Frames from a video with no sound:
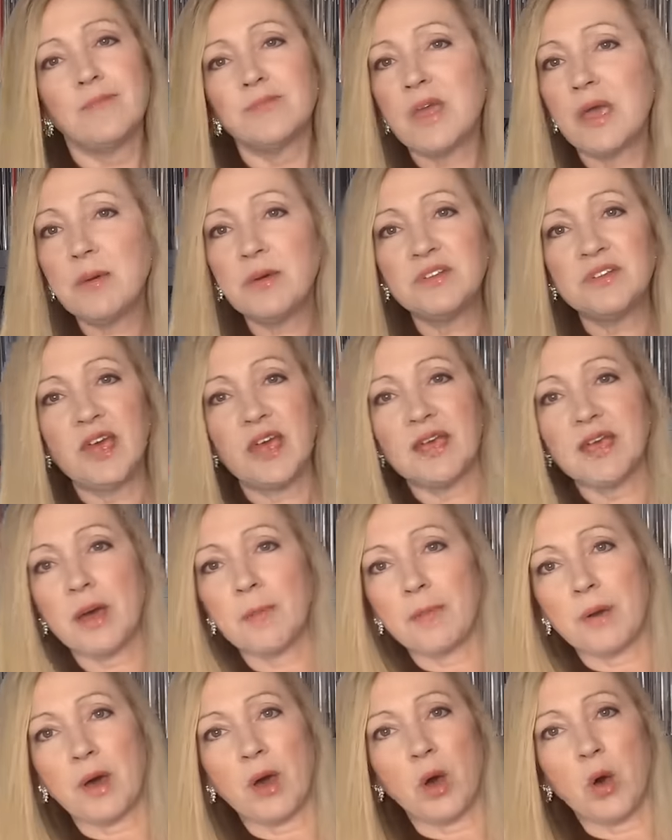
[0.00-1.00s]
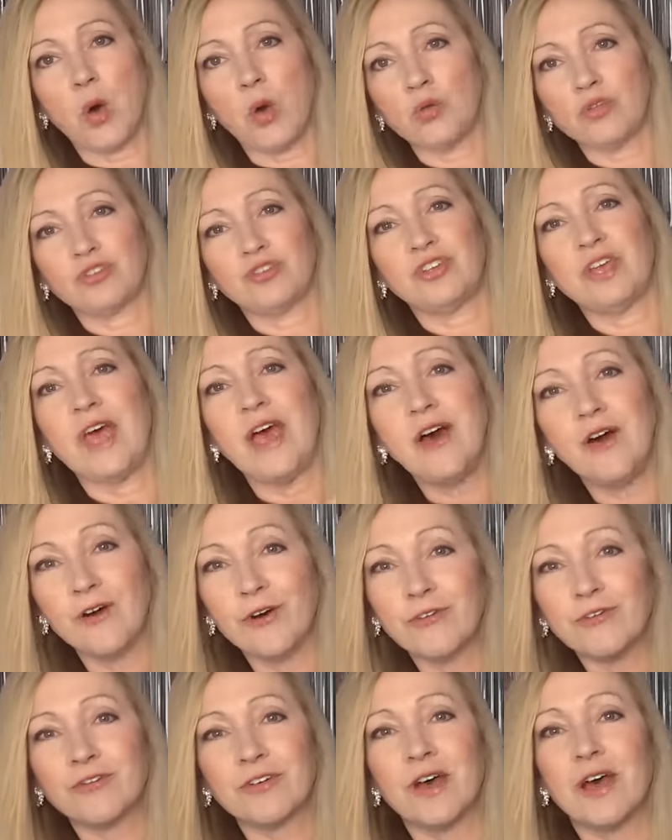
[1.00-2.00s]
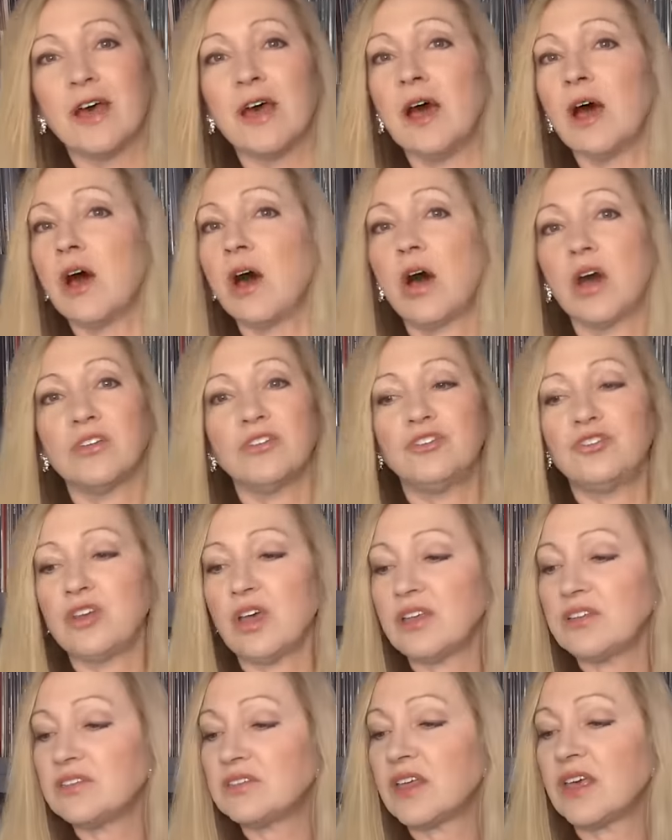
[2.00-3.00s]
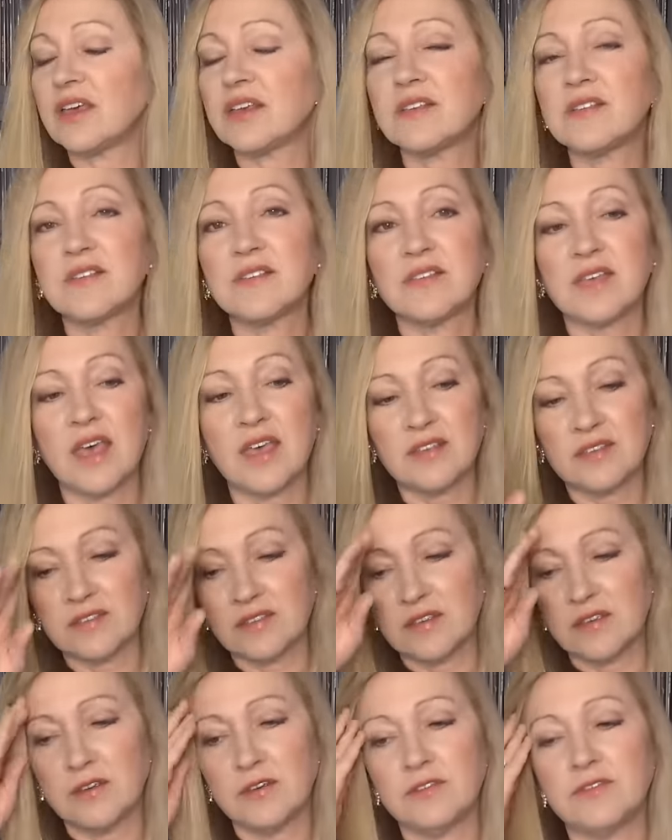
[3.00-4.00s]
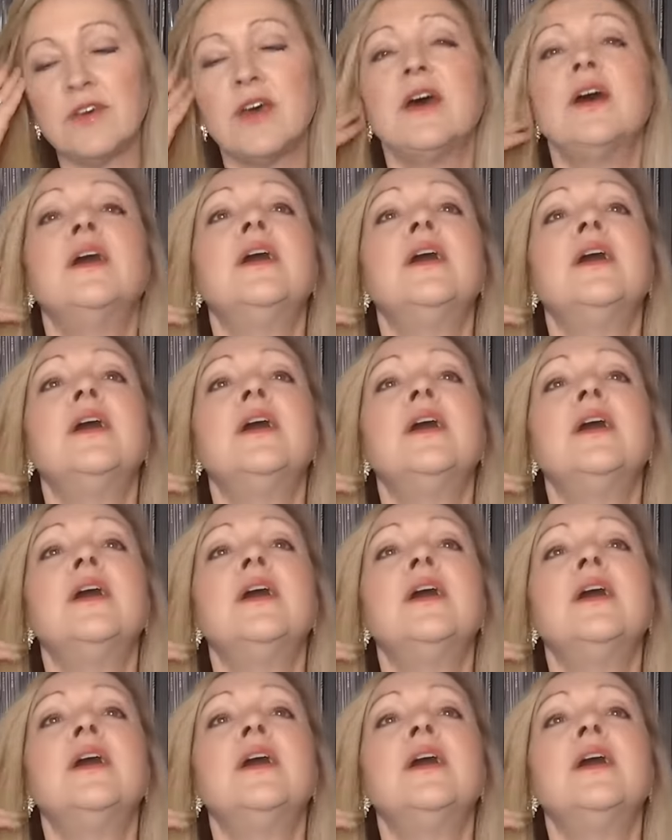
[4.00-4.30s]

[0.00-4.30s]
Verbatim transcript: They would take up a whole shelf on just excessive